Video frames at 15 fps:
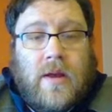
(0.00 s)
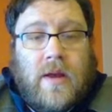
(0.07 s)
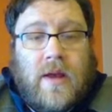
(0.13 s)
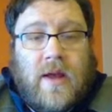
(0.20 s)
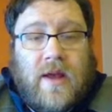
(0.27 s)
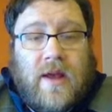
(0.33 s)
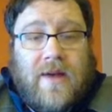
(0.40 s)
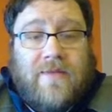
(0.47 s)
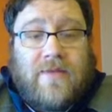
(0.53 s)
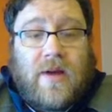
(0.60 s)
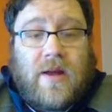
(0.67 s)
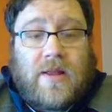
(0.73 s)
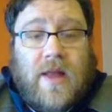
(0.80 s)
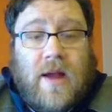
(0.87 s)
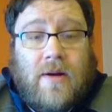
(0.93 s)
If
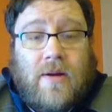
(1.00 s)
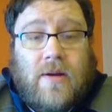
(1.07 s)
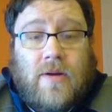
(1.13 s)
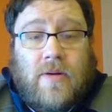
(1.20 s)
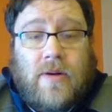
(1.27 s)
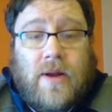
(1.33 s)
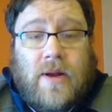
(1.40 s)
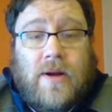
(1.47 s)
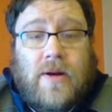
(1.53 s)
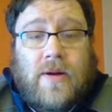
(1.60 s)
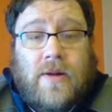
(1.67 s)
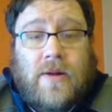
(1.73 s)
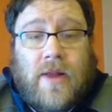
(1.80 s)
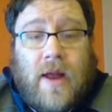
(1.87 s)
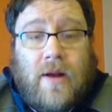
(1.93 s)
a territory
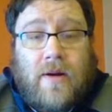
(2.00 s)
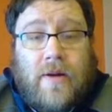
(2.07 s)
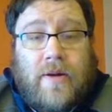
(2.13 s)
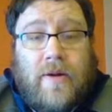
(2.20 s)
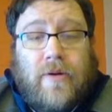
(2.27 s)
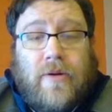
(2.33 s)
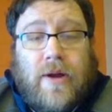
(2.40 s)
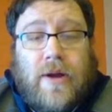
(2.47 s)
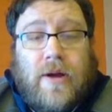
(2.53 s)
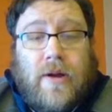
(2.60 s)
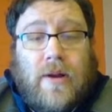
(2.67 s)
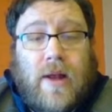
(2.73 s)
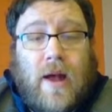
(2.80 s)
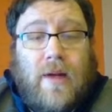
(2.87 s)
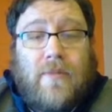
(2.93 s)

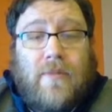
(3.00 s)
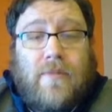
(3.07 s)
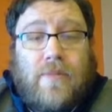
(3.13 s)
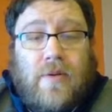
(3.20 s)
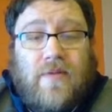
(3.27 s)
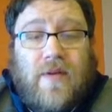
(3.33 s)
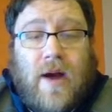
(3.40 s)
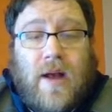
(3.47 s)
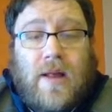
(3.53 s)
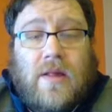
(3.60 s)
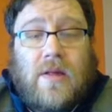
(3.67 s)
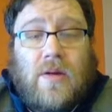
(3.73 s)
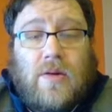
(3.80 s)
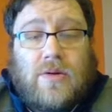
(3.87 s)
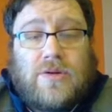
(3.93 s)
could not provide
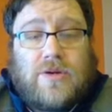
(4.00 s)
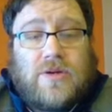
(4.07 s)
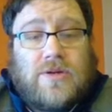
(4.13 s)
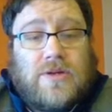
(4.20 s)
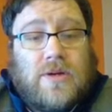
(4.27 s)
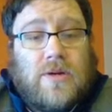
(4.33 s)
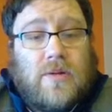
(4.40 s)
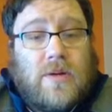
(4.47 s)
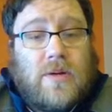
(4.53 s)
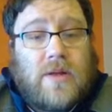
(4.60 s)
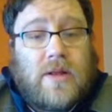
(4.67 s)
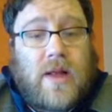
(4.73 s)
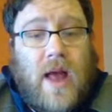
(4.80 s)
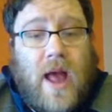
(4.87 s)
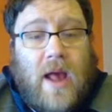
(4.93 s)
soldiers or
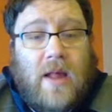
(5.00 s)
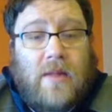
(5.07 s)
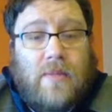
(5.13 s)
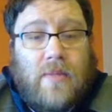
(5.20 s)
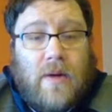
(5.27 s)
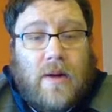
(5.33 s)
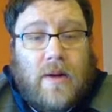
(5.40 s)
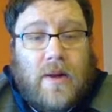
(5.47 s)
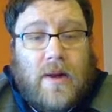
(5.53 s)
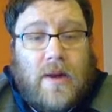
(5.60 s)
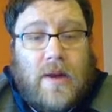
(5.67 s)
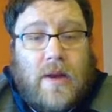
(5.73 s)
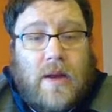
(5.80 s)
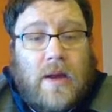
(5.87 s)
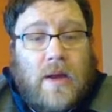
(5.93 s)
tax
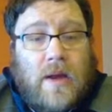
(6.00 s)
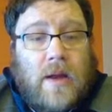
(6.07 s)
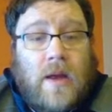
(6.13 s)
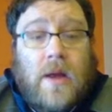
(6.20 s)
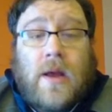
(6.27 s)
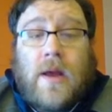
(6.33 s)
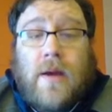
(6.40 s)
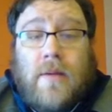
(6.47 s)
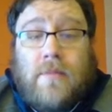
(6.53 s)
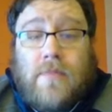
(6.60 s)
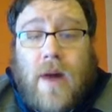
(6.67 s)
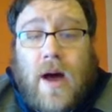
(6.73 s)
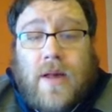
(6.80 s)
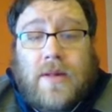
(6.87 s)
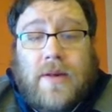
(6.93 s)
money,
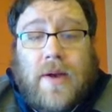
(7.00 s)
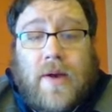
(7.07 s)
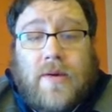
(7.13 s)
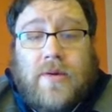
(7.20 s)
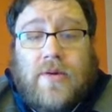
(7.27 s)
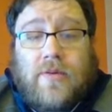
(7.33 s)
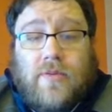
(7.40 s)
Moscow's